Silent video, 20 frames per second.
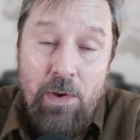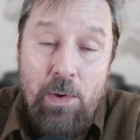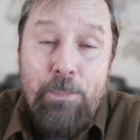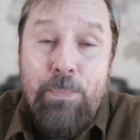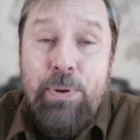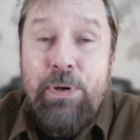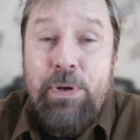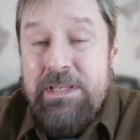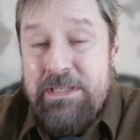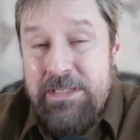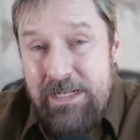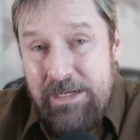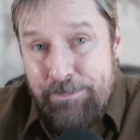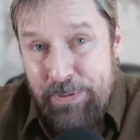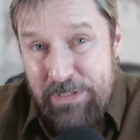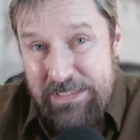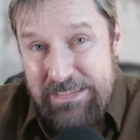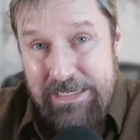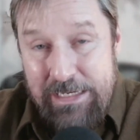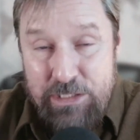put us in a
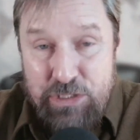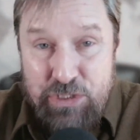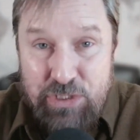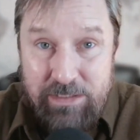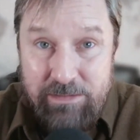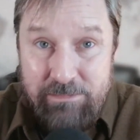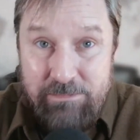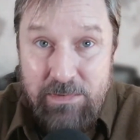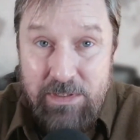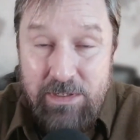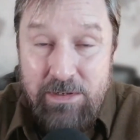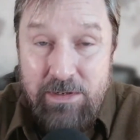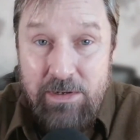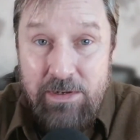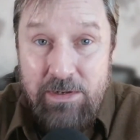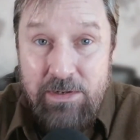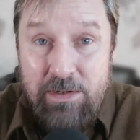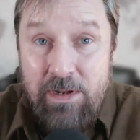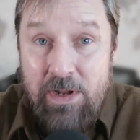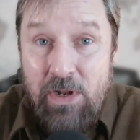position
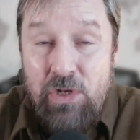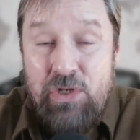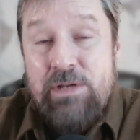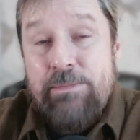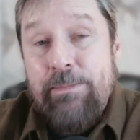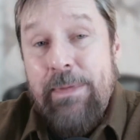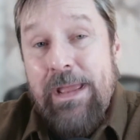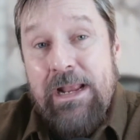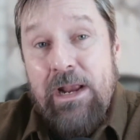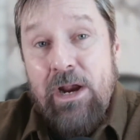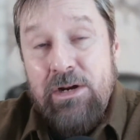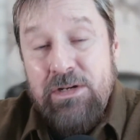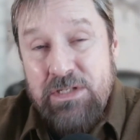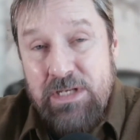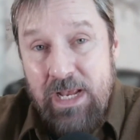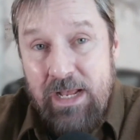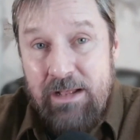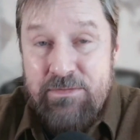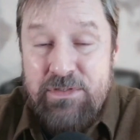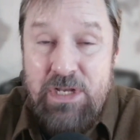to make
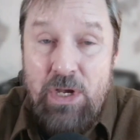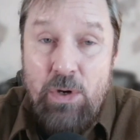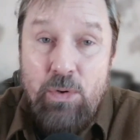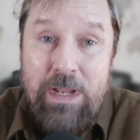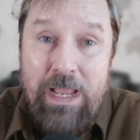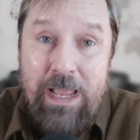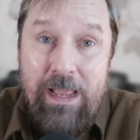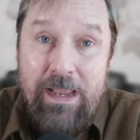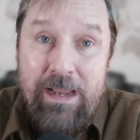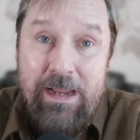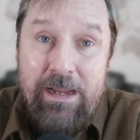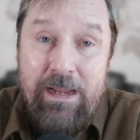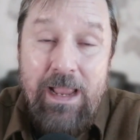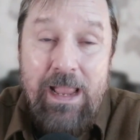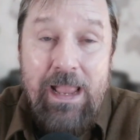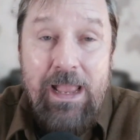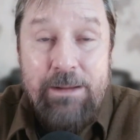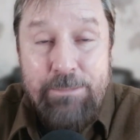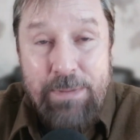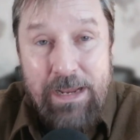ourselves okay
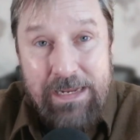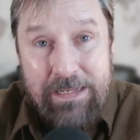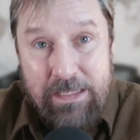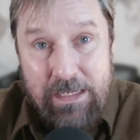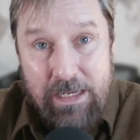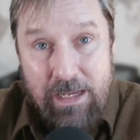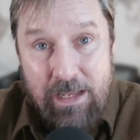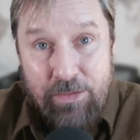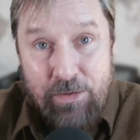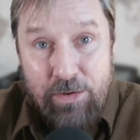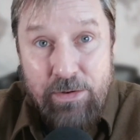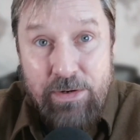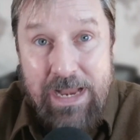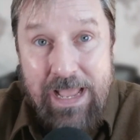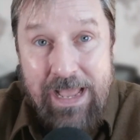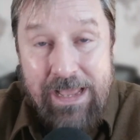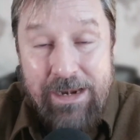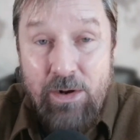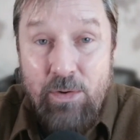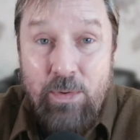and make the other
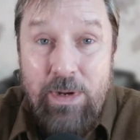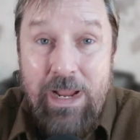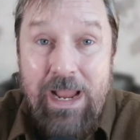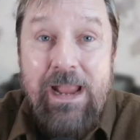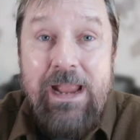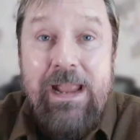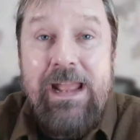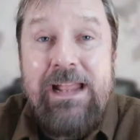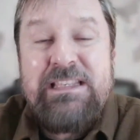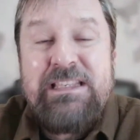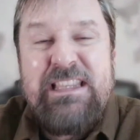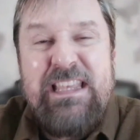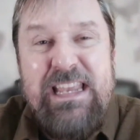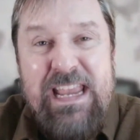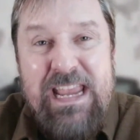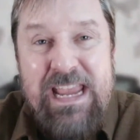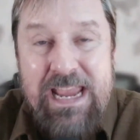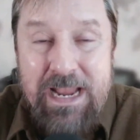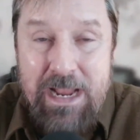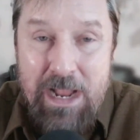not okay. It's the
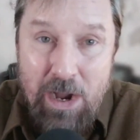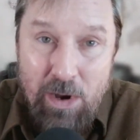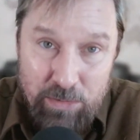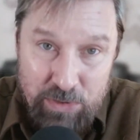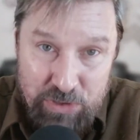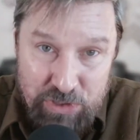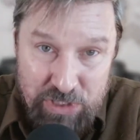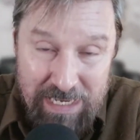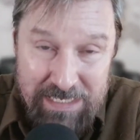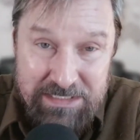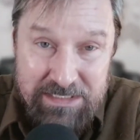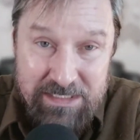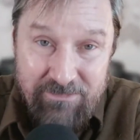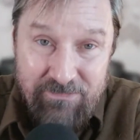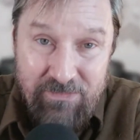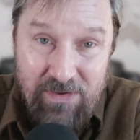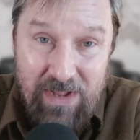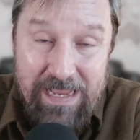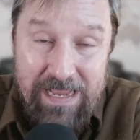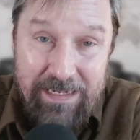ego
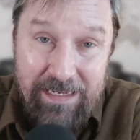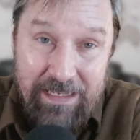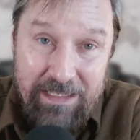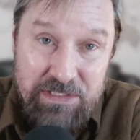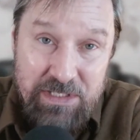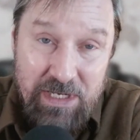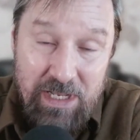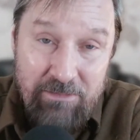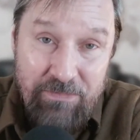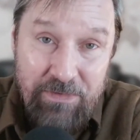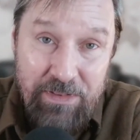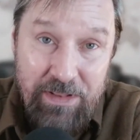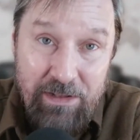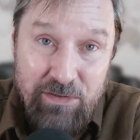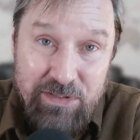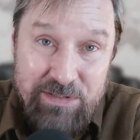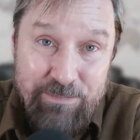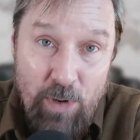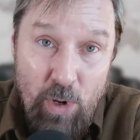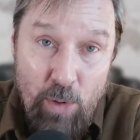justifying itself in
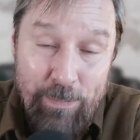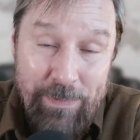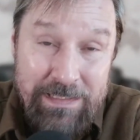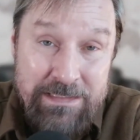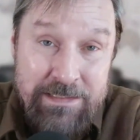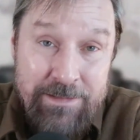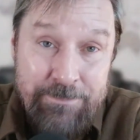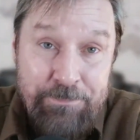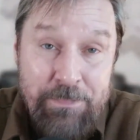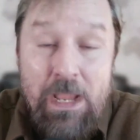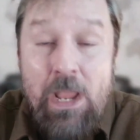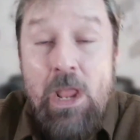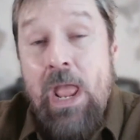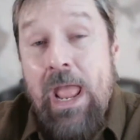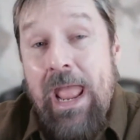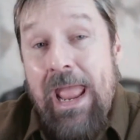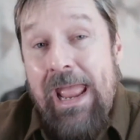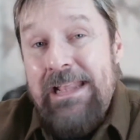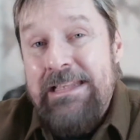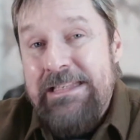those moments.
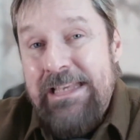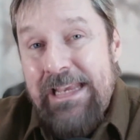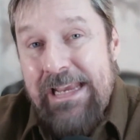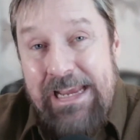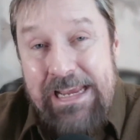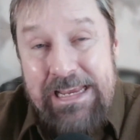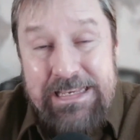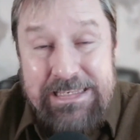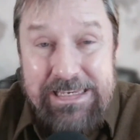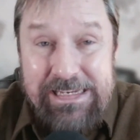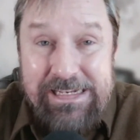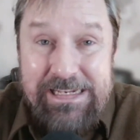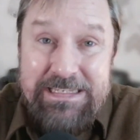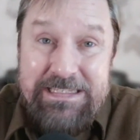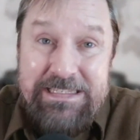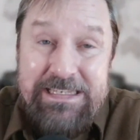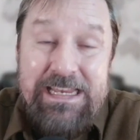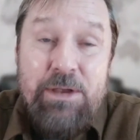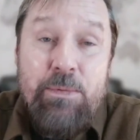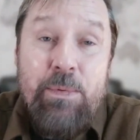It's easy to
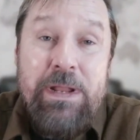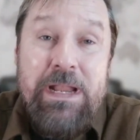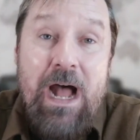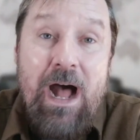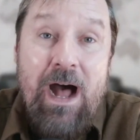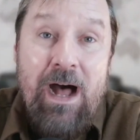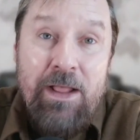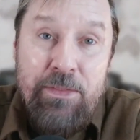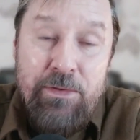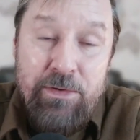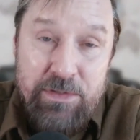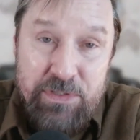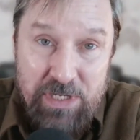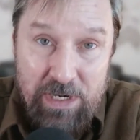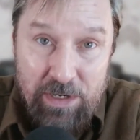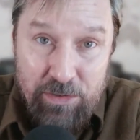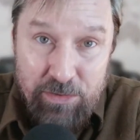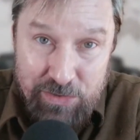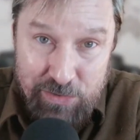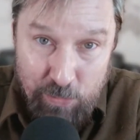see when others
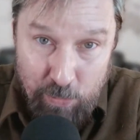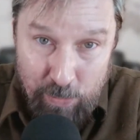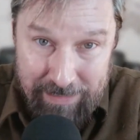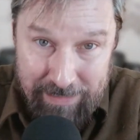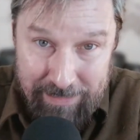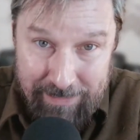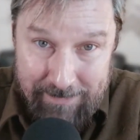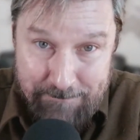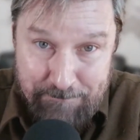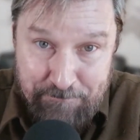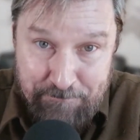are doing it.